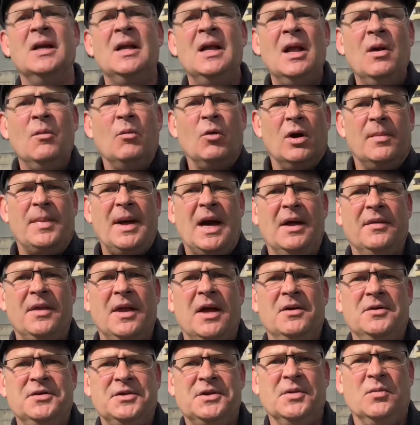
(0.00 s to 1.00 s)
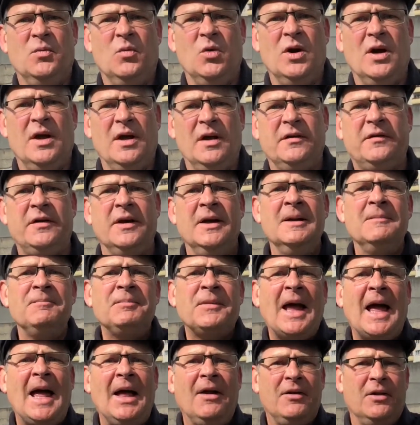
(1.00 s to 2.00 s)
what about those that weren't,
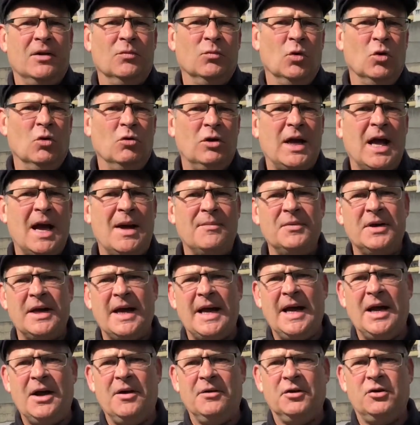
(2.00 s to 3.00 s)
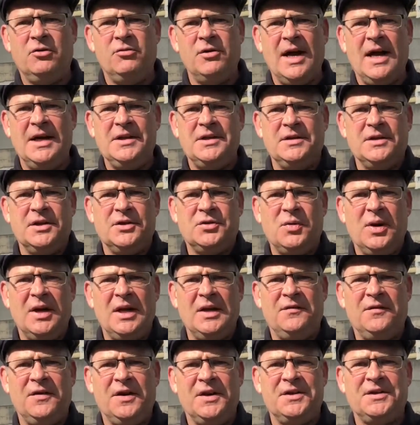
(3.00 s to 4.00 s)
how did the wall come down, creating the
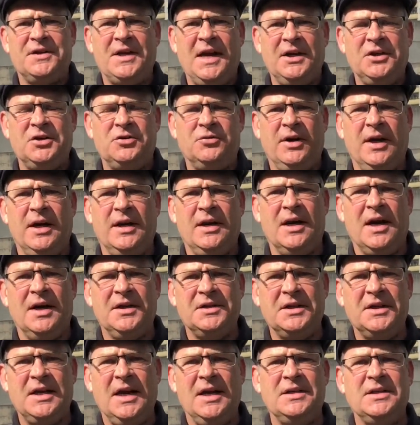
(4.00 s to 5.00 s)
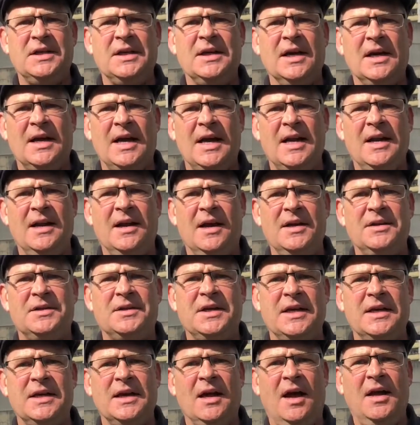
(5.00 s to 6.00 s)
21st century in 1989,
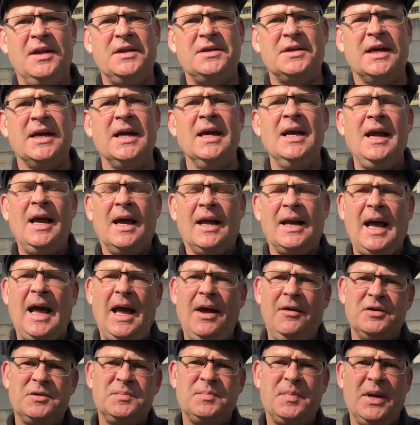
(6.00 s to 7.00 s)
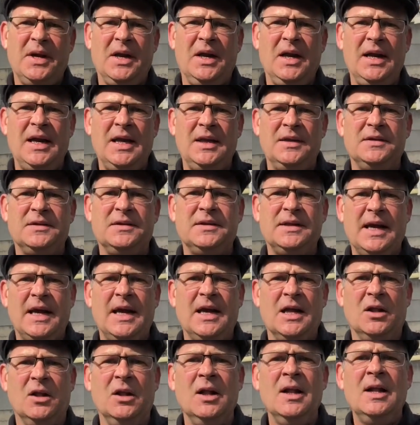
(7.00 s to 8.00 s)
1990, and how does Berlin
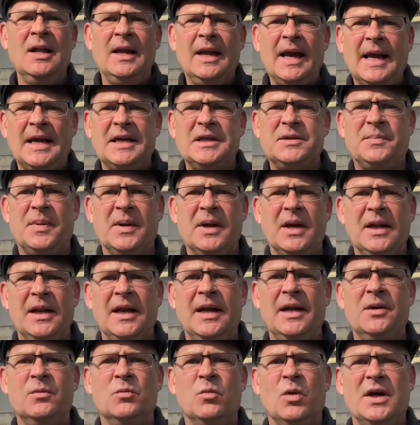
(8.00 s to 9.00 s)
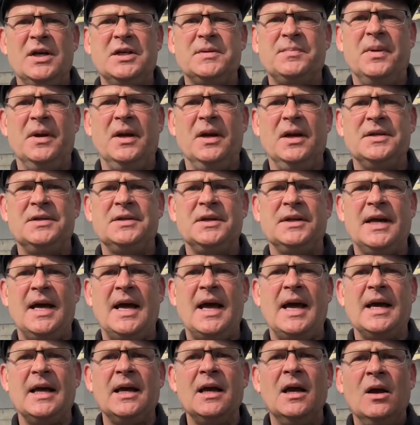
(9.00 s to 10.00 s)
deal, East Berlin and West Berlin
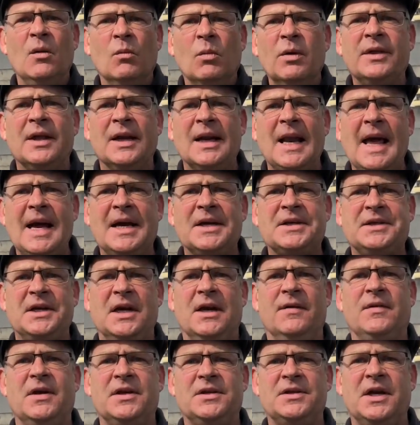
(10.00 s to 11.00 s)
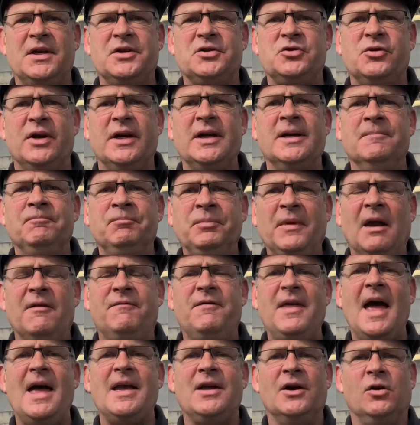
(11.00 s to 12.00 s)
today, with the legacy of this history?
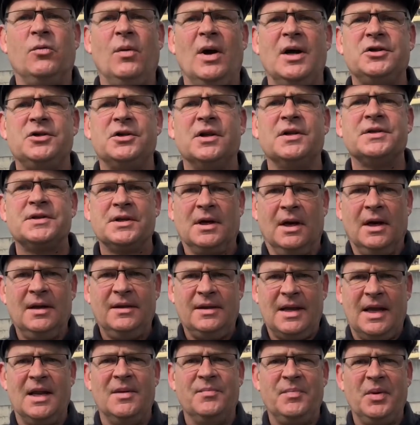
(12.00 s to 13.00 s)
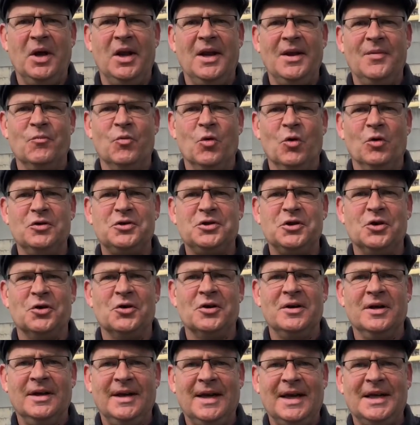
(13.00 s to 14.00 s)
If they're your questions, then the Berlin Wall
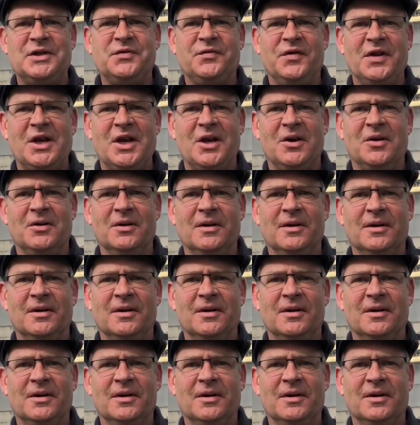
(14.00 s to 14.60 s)
Tour is for you.